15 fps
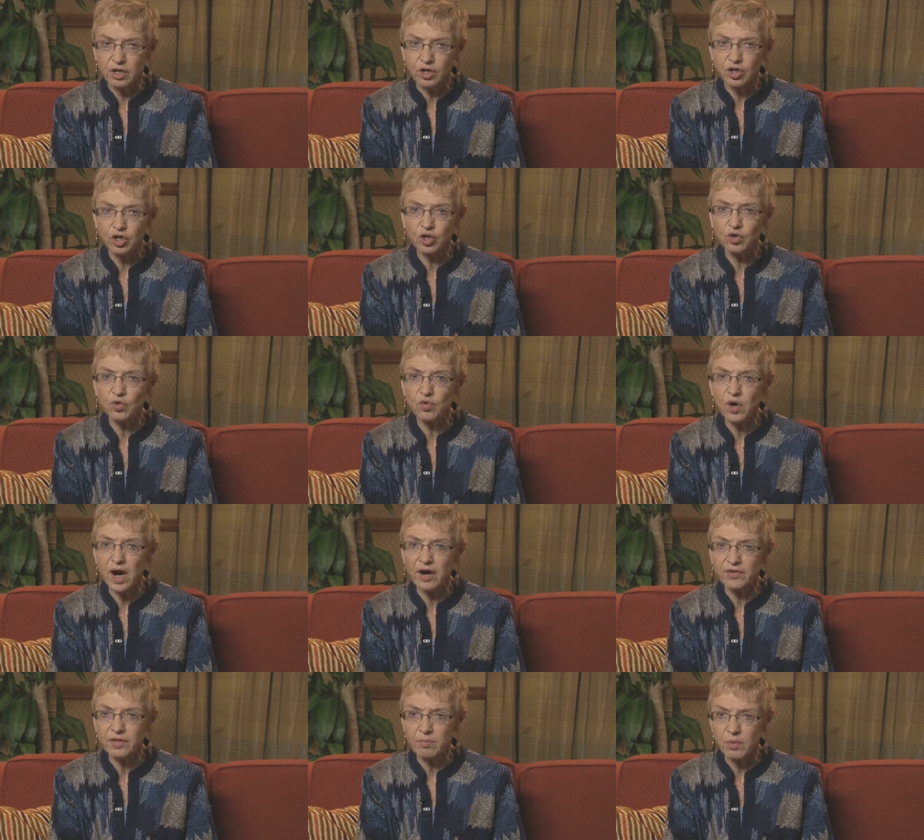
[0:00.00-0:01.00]
You
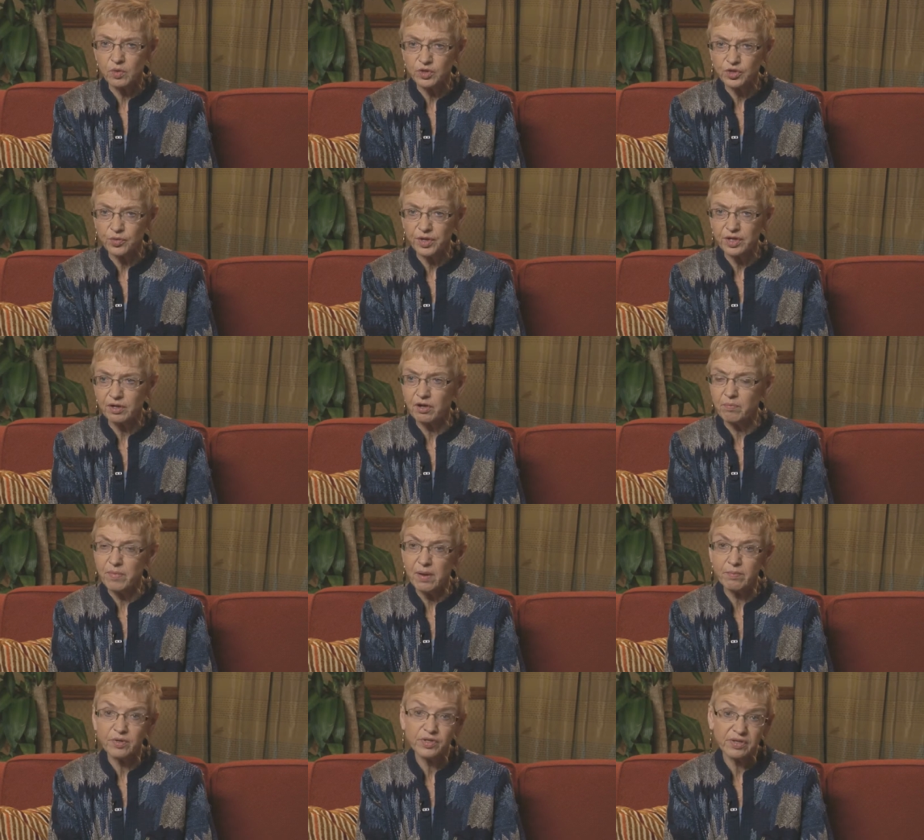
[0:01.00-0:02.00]
are the most critical
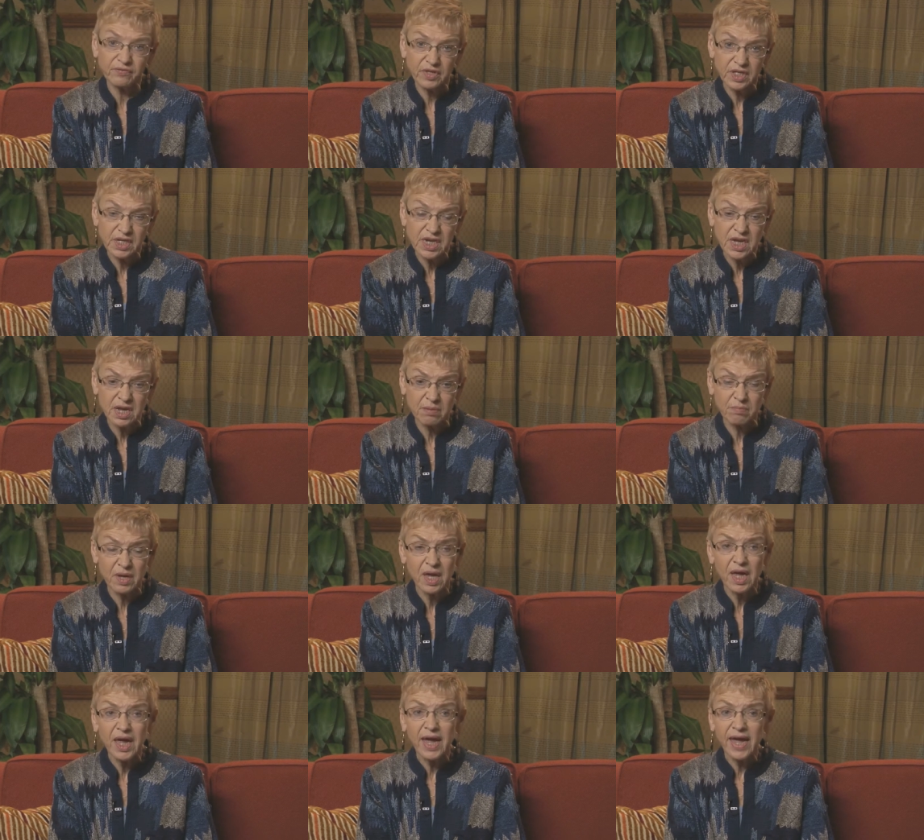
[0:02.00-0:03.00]
members of the team
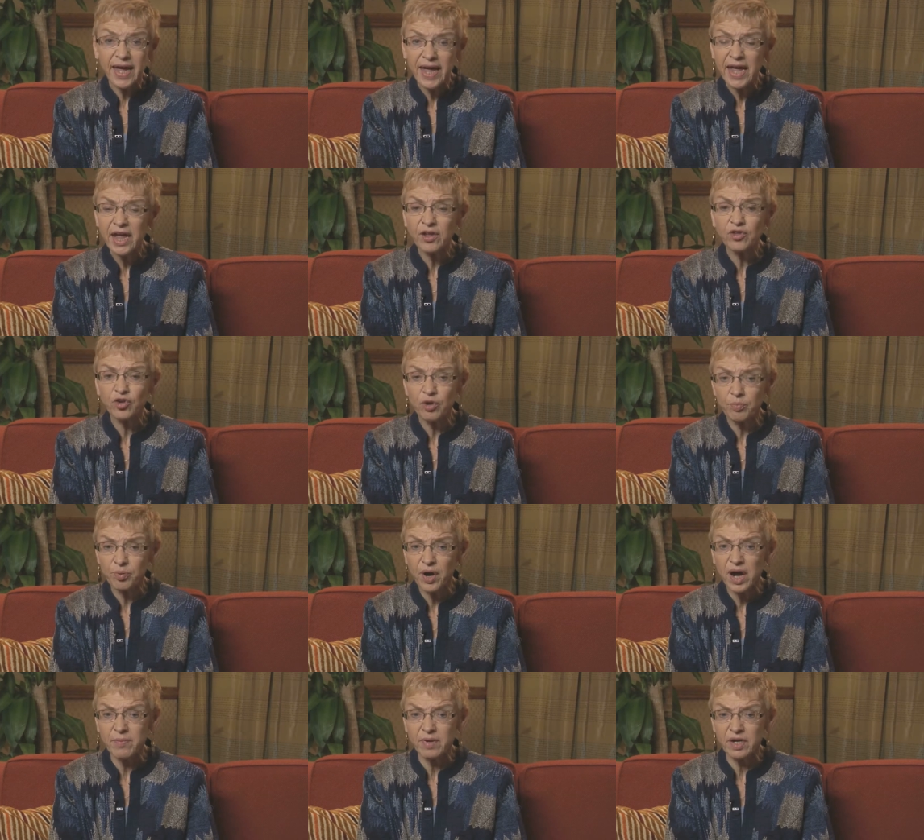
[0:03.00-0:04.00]
and your
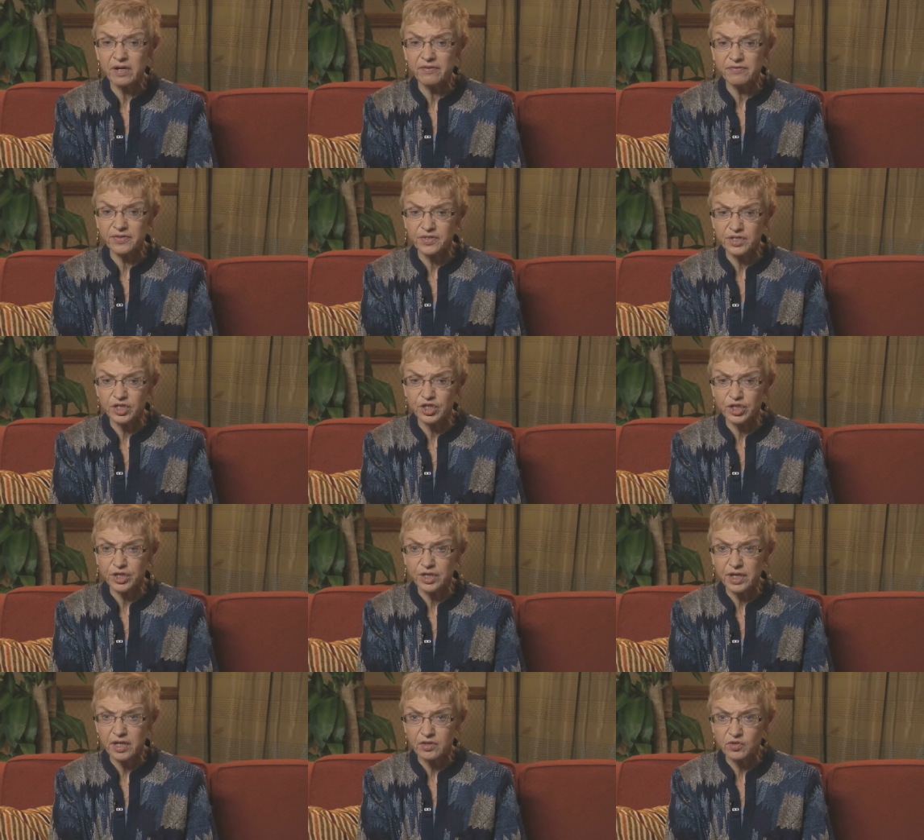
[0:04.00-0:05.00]
primary
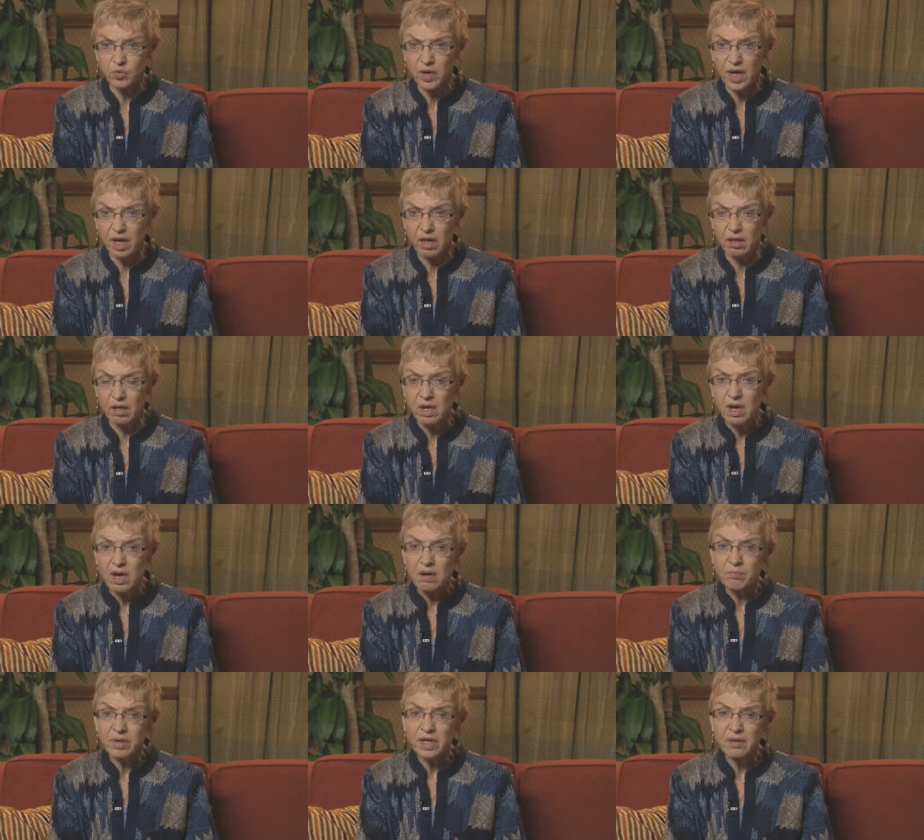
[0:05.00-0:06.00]
physician as well.
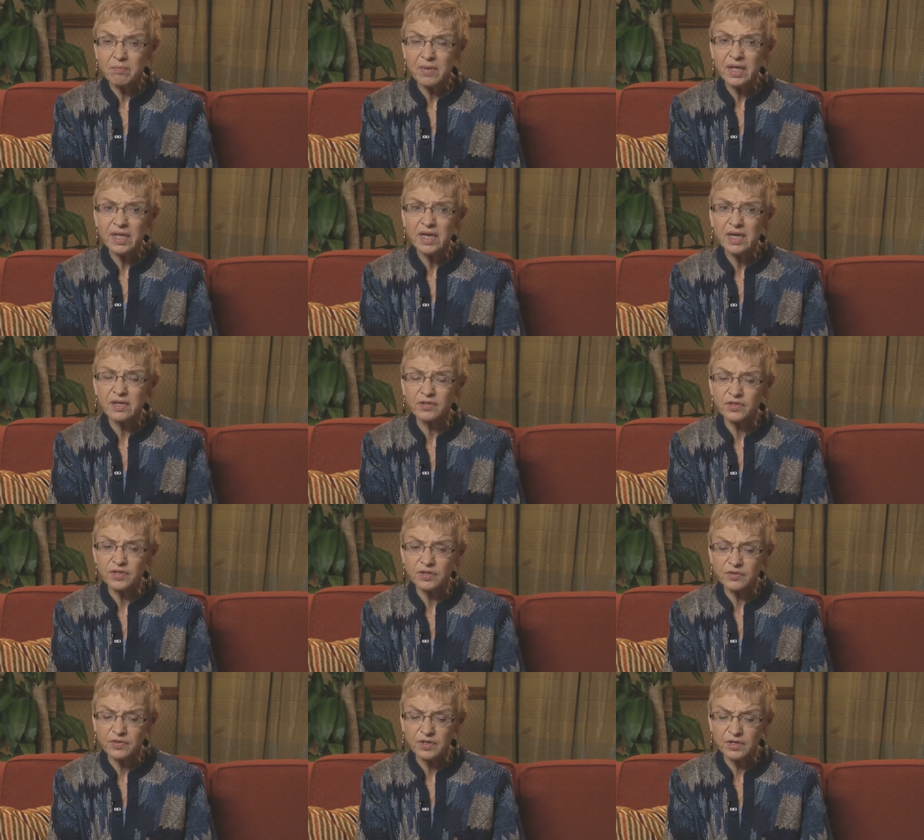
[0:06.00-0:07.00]
But in many
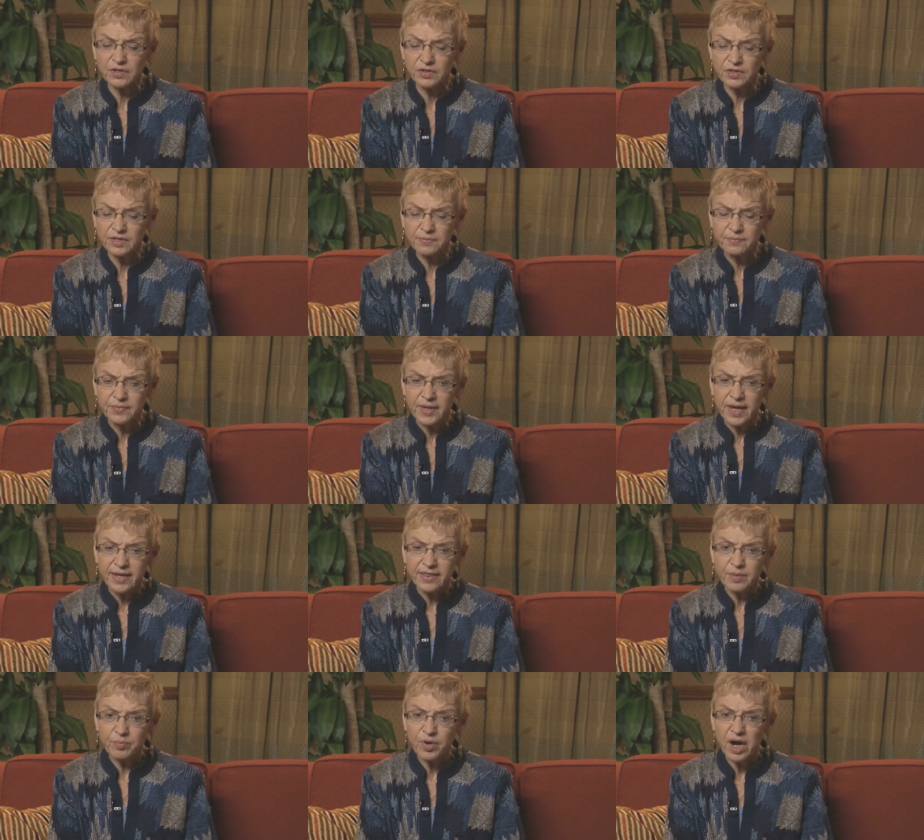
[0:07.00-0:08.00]
instances,
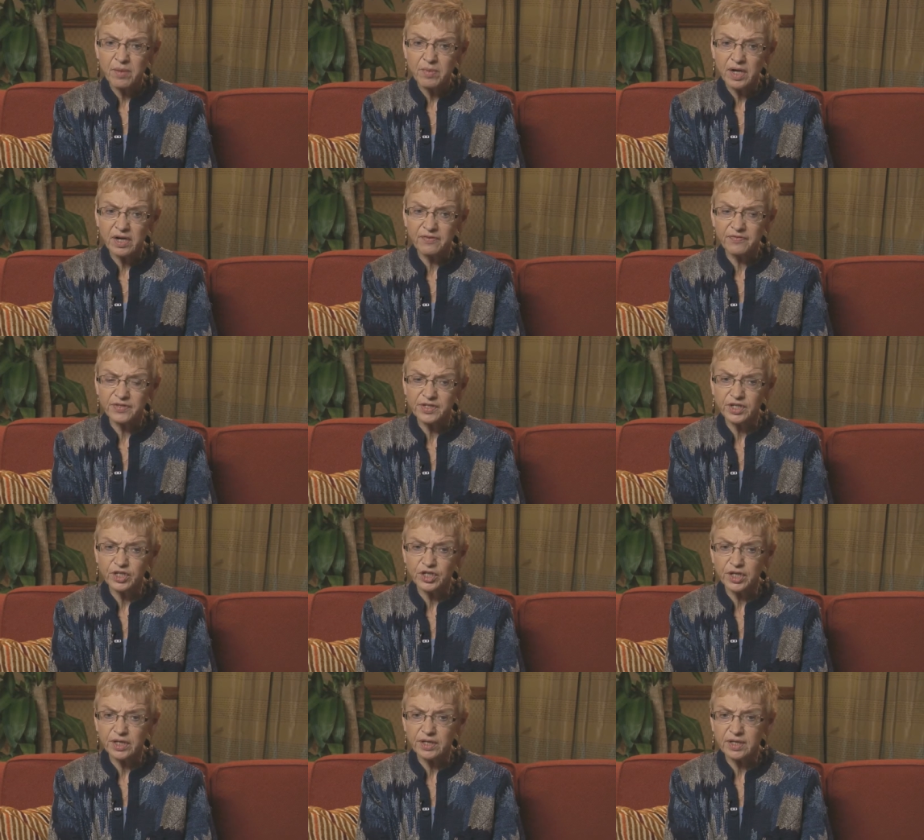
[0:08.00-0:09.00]
the primary
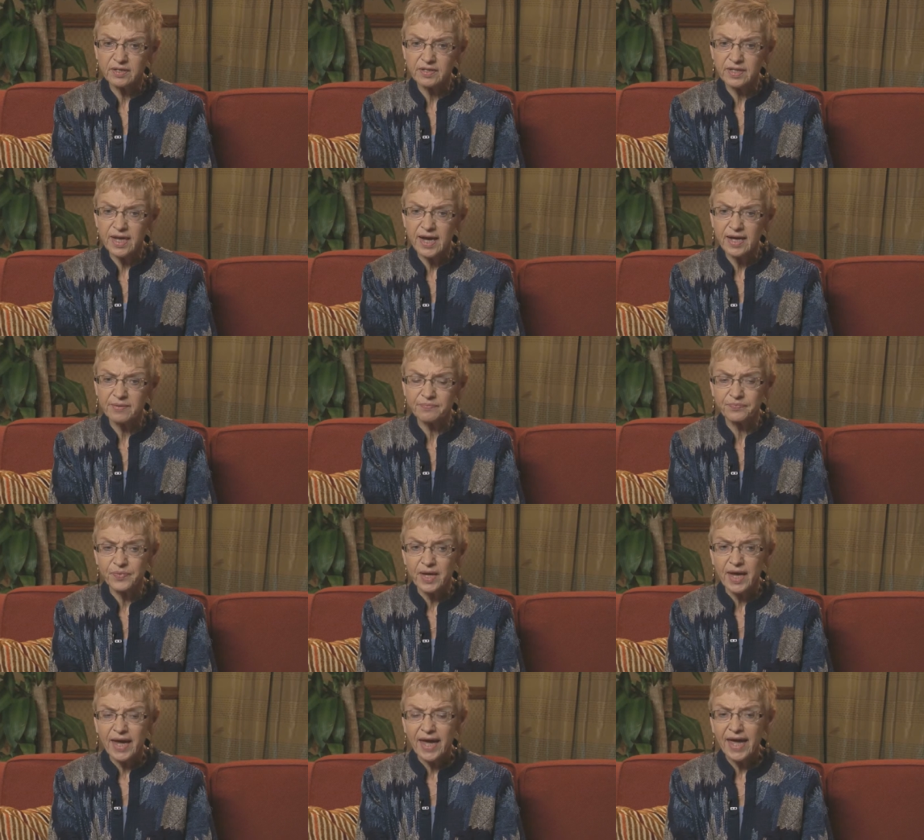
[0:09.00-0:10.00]
physician does not
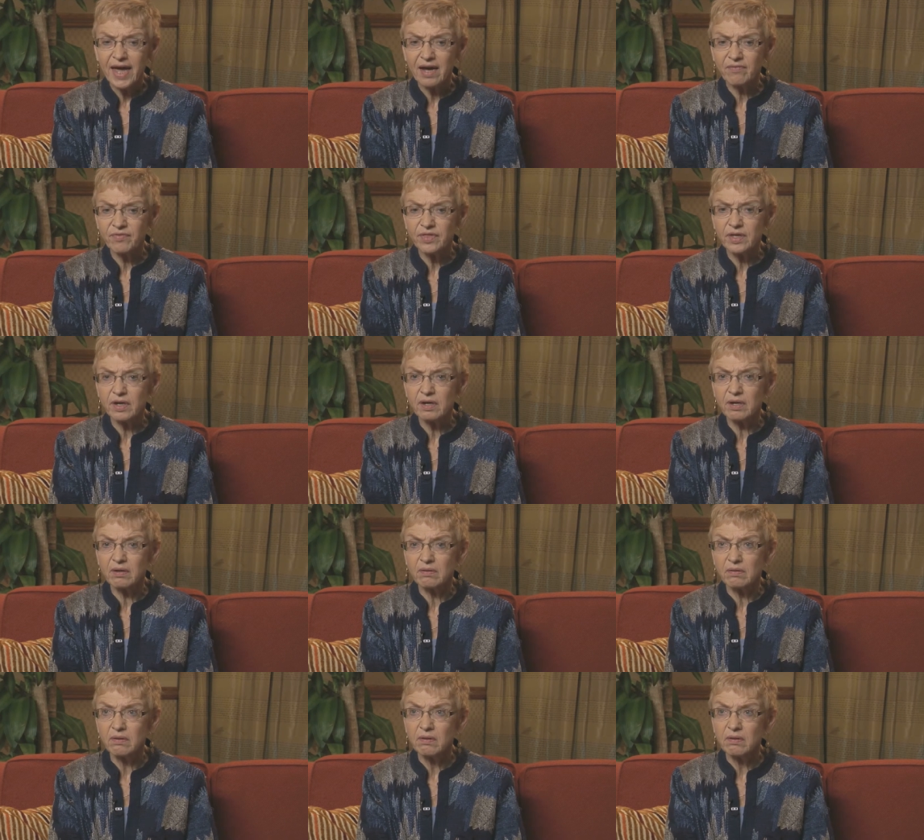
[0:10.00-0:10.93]
have the